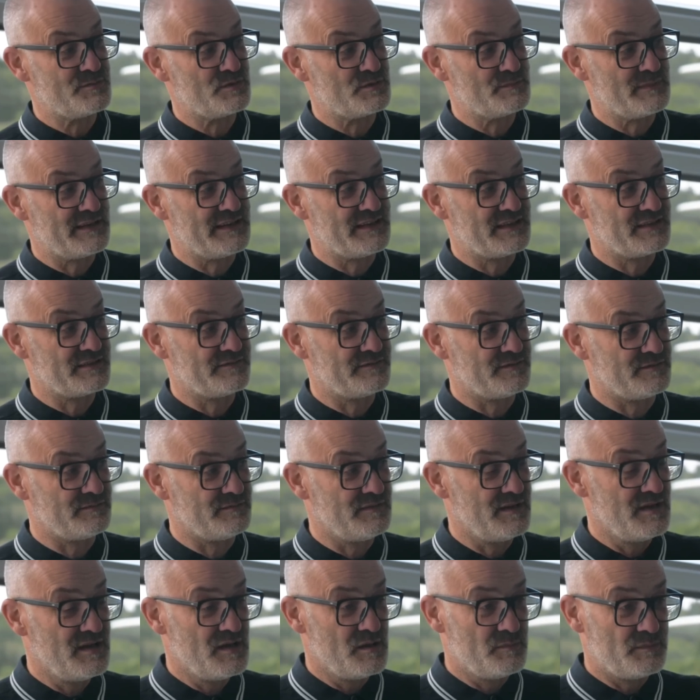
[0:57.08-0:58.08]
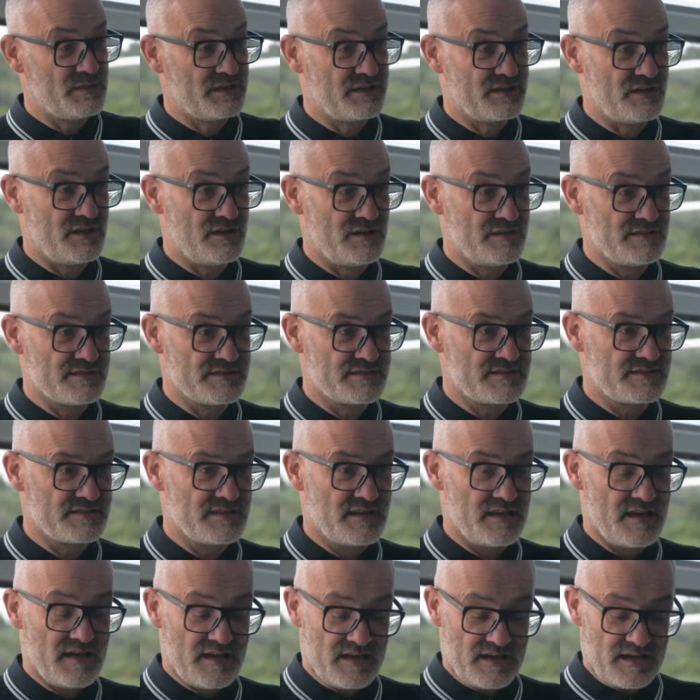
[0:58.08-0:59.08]
would make of them, because
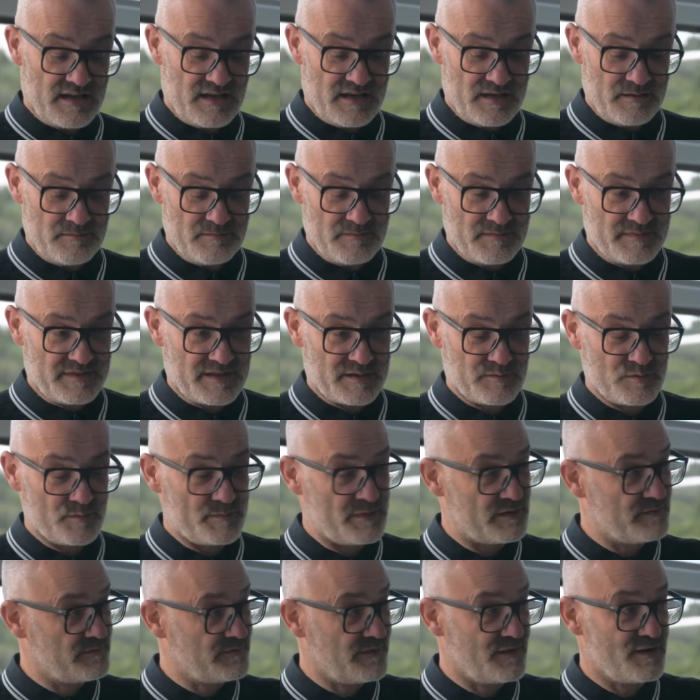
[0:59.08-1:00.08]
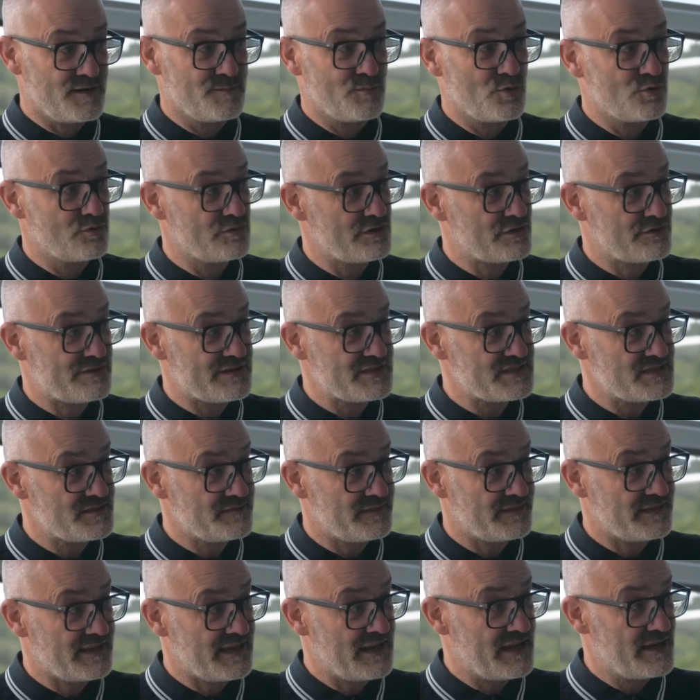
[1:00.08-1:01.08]
they would be far more
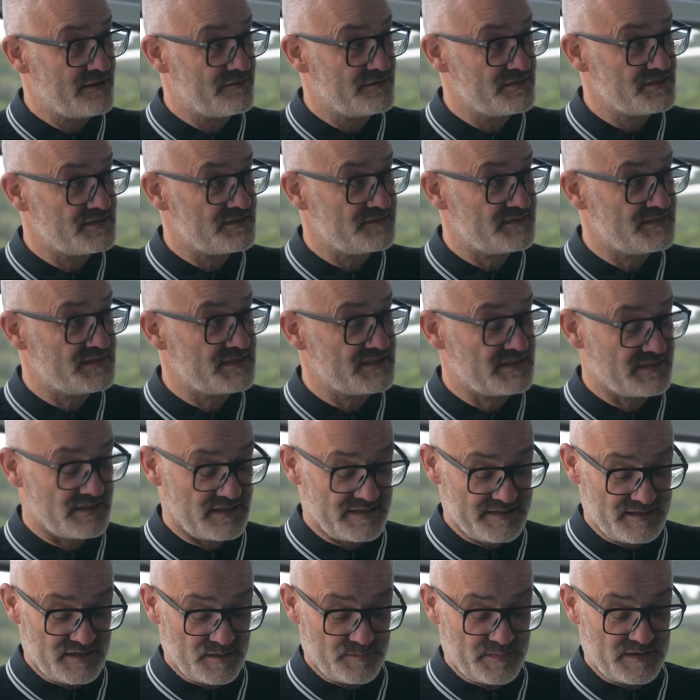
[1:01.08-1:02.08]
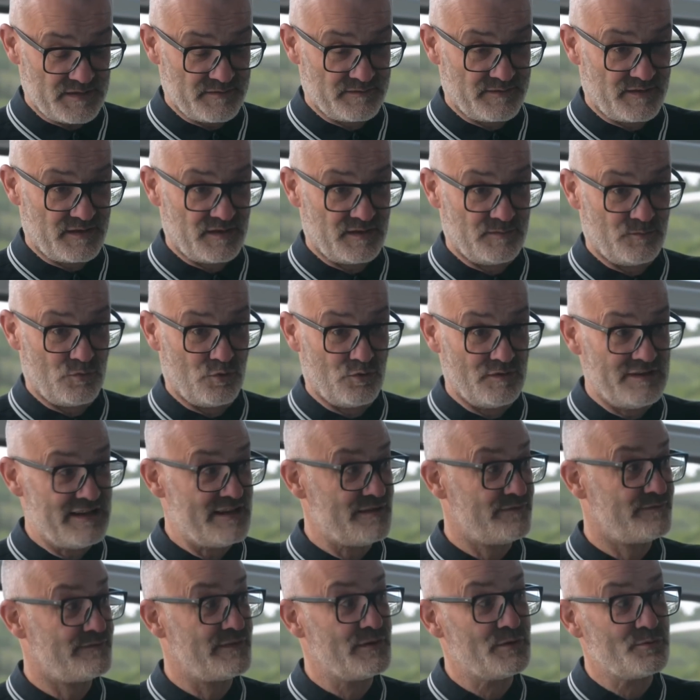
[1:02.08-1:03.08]
aggressive in areas of the design, they'd be far more
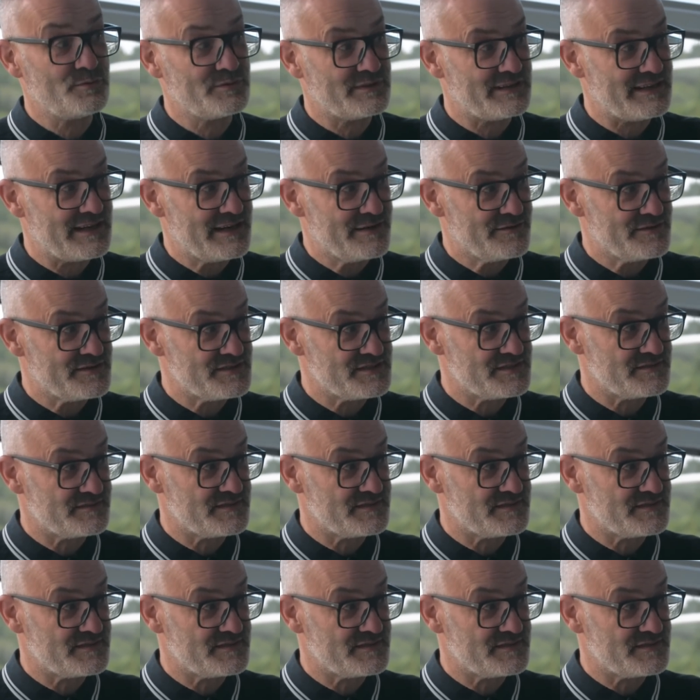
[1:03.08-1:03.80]
left field in areas of